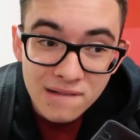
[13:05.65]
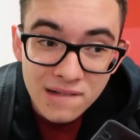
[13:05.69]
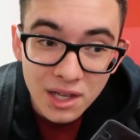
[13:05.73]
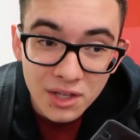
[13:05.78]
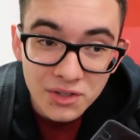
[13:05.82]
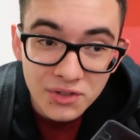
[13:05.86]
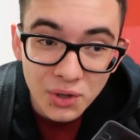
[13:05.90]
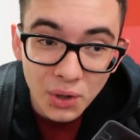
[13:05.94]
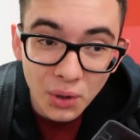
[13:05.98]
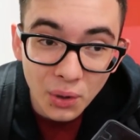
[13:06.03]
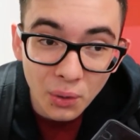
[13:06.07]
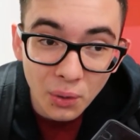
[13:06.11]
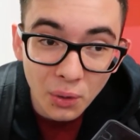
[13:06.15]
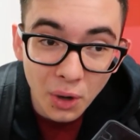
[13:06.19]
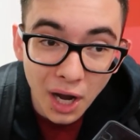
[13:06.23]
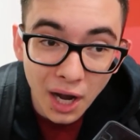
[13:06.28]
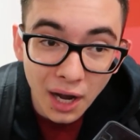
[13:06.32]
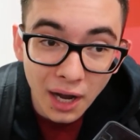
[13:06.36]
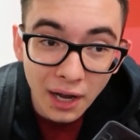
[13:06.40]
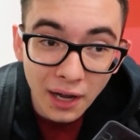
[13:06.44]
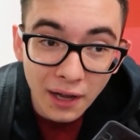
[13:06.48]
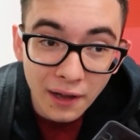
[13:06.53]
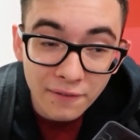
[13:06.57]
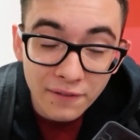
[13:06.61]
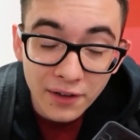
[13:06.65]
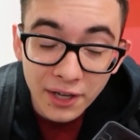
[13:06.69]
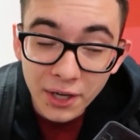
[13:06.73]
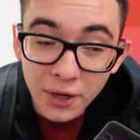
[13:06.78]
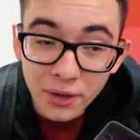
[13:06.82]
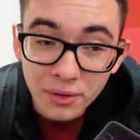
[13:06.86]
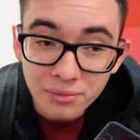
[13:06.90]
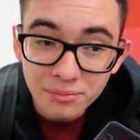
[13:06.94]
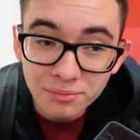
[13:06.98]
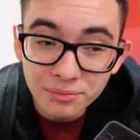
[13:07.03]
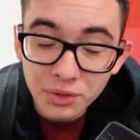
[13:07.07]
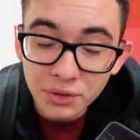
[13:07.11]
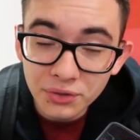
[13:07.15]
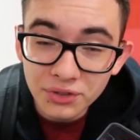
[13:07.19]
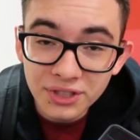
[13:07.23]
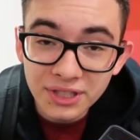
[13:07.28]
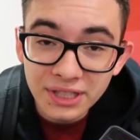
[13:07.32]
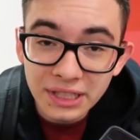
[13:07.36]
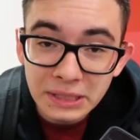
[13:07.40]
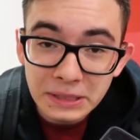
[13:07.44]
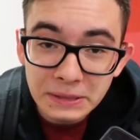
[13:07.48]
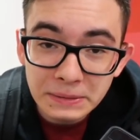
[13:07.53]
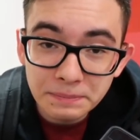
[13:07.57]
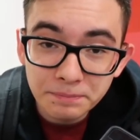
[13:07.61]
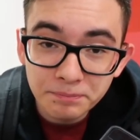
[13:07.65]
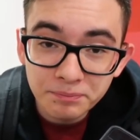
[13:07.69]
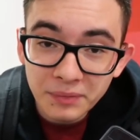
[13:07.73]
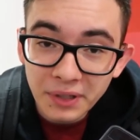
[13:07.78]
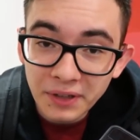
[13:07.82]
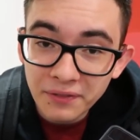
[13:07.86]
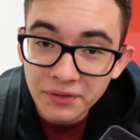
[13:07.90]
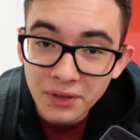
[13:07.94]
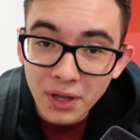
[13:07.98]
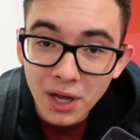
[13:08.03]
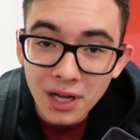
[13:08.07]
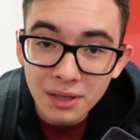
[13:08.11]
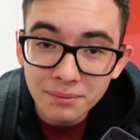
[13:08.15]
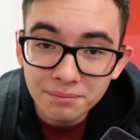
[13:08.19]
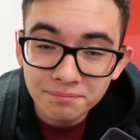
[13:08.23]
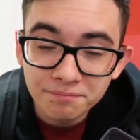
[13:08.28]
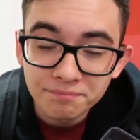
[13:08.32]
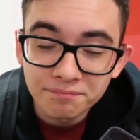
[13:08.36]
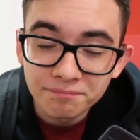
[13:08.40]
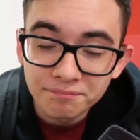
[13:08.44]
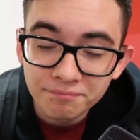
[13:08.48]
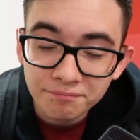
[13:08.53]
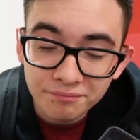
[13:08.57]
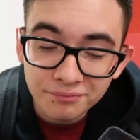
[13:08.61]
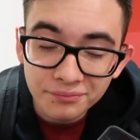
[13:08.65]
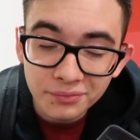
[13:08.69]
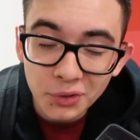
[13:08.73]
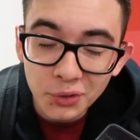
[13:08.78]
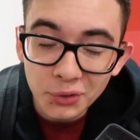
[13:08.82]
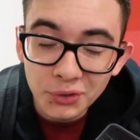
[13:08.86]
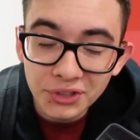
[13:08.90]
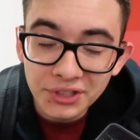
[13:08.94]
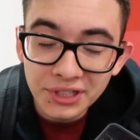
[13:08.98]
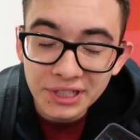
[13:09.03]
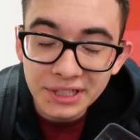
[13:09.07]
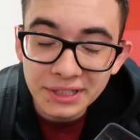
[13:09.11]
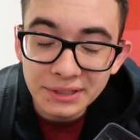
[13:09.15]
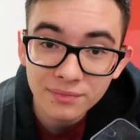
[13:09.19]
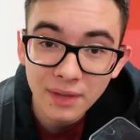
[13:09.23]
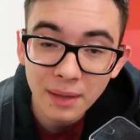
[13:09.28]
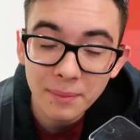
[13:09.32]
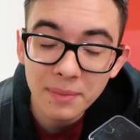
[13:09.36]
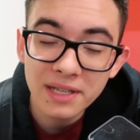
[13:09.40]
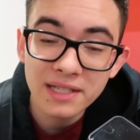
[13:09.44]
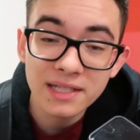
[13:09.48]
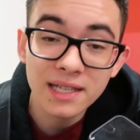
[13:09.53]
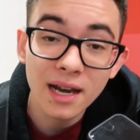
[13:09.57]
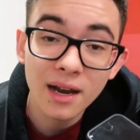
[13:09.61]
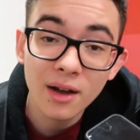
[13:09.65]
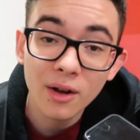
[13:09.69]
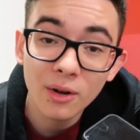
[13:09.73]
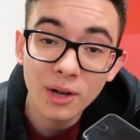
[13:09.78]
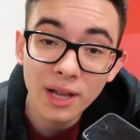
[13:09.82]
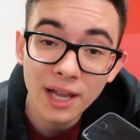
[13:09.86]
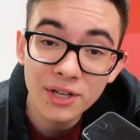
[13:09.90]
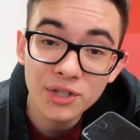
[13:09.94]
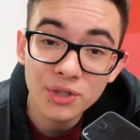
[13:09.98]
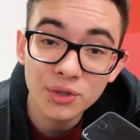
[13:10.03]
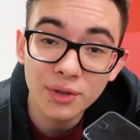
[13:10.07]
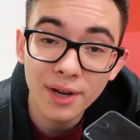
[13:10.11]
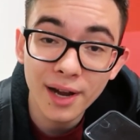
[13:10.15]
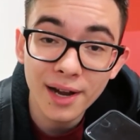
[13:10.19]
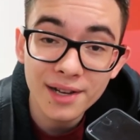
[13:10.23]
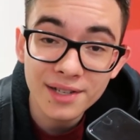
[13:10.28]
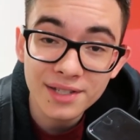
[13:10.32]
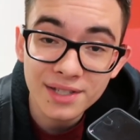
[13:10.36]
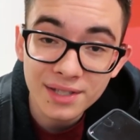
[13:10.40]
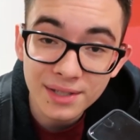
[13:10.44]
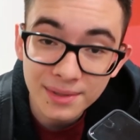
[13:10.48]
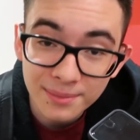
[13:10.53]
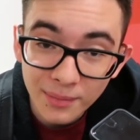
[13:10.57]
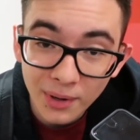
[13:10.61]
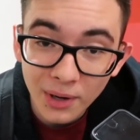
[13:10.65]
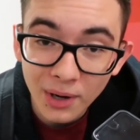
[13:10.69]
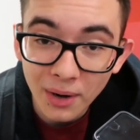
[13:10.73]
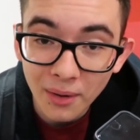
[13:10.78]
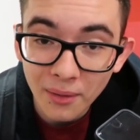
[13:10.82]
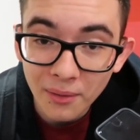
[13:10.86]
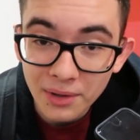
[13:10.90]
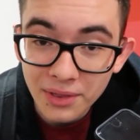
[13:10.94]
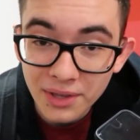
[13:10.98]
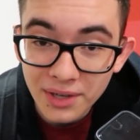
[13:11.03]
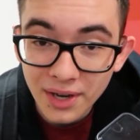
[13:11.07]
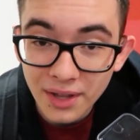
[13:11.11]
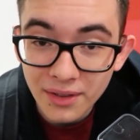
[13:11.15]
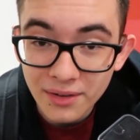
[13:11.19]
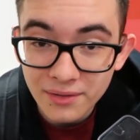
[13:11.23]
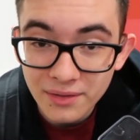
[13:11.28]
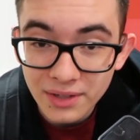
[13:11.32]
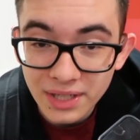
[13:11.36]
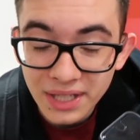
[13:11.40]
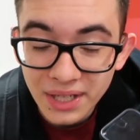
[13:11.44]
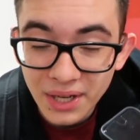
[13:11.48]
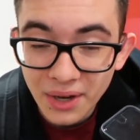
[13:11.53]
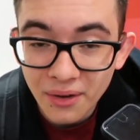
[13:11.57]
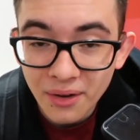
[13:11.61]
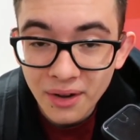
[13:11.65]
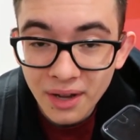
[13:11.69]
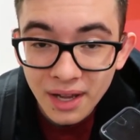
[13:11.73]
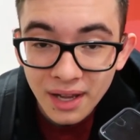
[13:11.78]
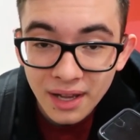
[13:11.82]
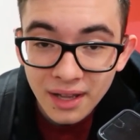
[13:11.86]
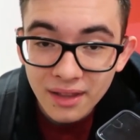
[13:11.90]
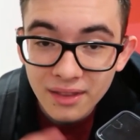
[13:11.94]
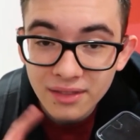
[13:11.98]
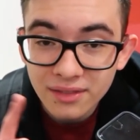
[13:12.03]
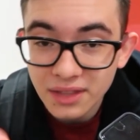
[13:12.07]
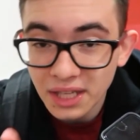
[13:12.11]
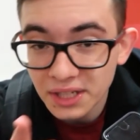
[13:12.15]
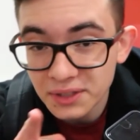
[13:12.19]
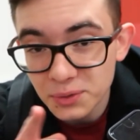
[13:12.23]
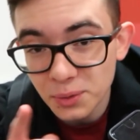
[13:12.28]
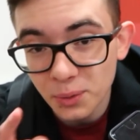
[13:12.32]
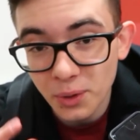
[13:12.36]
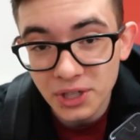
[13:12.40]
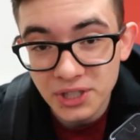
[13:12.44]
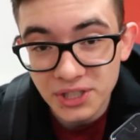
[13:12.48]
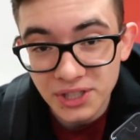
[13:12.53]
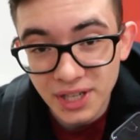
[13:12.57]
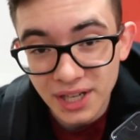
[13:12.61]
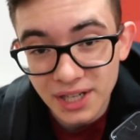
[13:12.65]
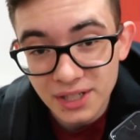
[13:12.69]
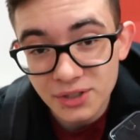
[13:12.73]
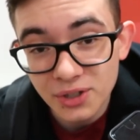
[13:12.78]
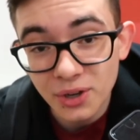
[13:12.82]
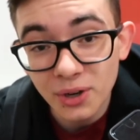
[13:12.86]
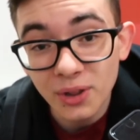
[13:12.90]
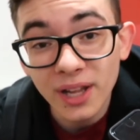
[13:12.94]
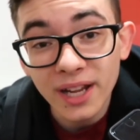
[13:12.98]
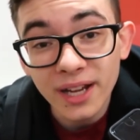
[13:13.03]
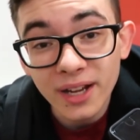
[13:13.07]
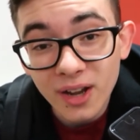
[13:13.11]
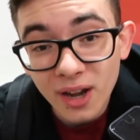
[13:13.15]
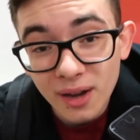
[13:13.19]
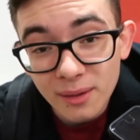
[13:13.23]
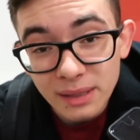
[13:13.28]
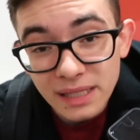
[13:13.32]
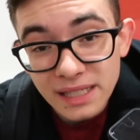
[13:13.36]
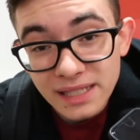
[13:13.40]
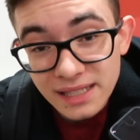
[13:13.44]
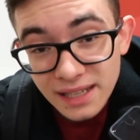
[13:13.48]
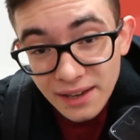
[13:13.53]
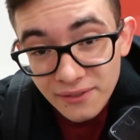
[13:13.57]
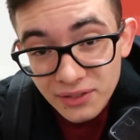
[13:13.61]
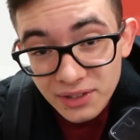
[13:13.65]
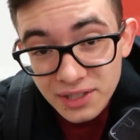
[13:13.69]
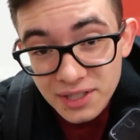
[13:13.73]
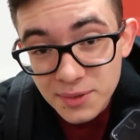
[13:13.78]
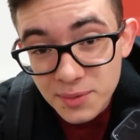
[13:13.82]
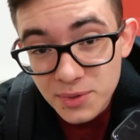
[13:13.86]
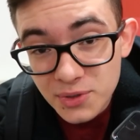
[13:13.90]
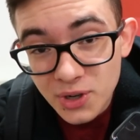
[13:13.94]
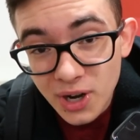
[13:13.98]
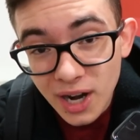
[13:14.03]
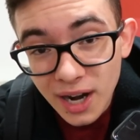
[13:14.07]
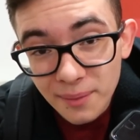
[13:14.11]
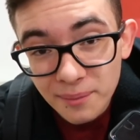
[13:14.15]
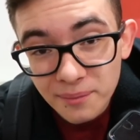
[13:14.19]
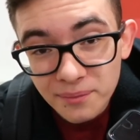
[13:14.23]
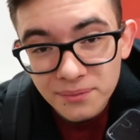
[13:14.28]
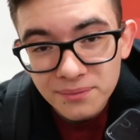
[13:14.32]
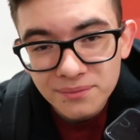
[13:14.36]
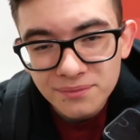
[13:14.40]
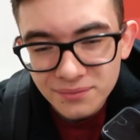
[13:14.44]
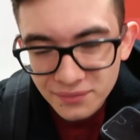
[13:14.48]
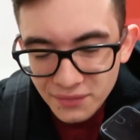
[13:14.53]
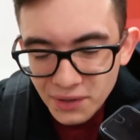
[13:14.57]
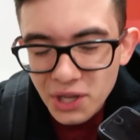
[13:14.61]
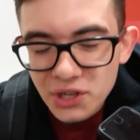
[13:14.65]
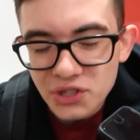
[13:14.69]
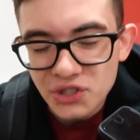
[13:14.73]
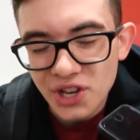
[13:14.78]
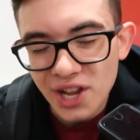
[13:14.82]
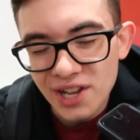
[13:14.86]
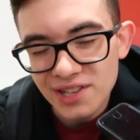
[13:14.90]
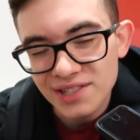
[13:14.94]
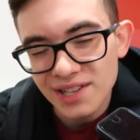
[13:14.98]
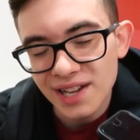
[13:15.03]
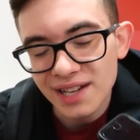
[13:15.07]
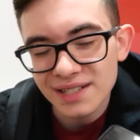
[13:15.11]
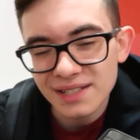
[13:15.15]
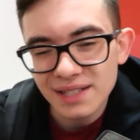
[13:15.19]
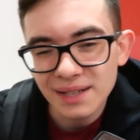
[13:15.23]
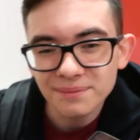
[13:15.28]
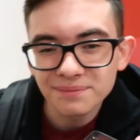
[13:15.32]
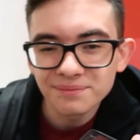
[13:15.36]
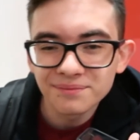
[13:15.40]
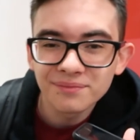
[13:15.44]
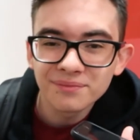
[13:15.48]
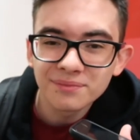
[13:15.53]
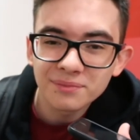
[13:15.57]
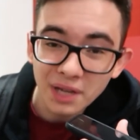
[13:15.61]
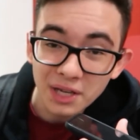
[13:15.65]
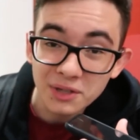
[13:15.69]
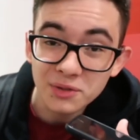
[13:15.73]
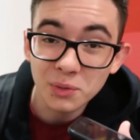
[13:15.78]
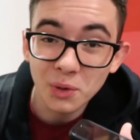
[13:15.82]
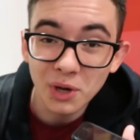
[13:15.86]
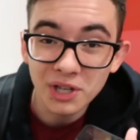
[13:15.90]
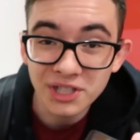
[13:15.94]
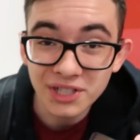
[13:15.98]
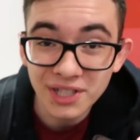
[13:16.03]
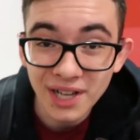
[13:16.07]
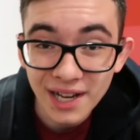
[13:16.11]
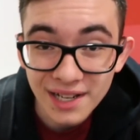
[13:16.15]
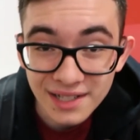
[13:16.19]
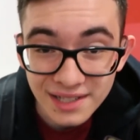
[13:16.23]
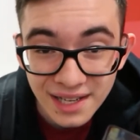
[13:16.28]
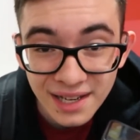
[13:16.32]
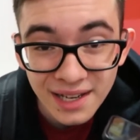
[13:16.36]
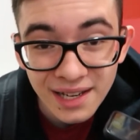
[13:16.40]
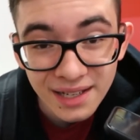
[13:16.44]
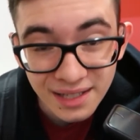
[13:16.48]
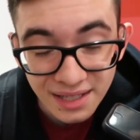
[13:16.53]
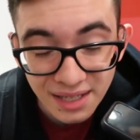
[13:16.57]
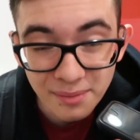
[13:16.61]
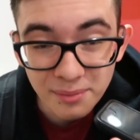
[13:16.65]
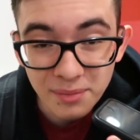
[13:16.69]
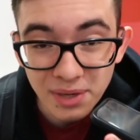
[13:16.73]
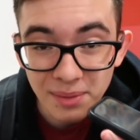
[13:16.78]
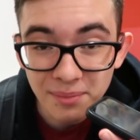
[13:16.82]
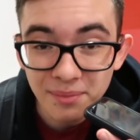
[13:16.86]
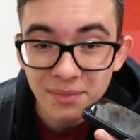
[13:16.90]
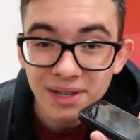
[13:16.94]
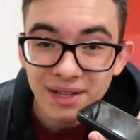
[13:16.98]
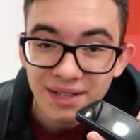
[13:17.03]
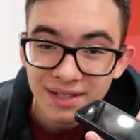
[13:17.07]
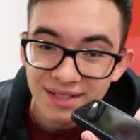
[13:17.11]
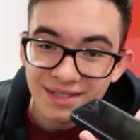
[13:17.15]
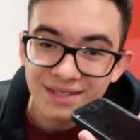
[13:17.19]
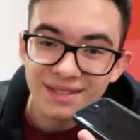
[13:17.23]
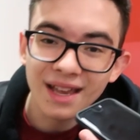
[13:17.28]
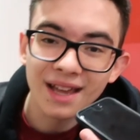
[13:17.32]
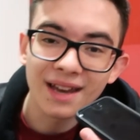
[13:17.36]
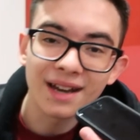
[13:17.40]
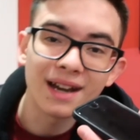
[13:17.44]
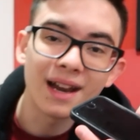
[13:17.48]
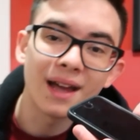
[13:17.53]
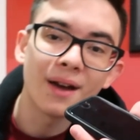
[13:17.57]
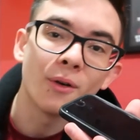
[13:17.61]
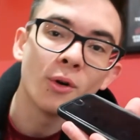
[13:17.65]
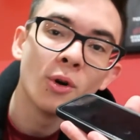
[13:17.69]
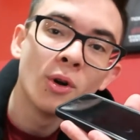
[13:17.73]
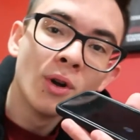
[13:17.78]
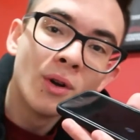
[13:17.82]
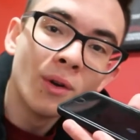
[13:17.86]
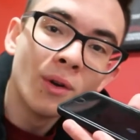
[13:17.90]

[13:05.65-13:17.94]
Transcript: So uh, if I go, you'll see it. If not, you'll see it. That being said, I'll catch you guys tomorrow with another video. Thanks for watching, guys. like, comment, and definitely subscribe. Catch you guys next time. Thanks for watching, guys. Nyhmnim signing out.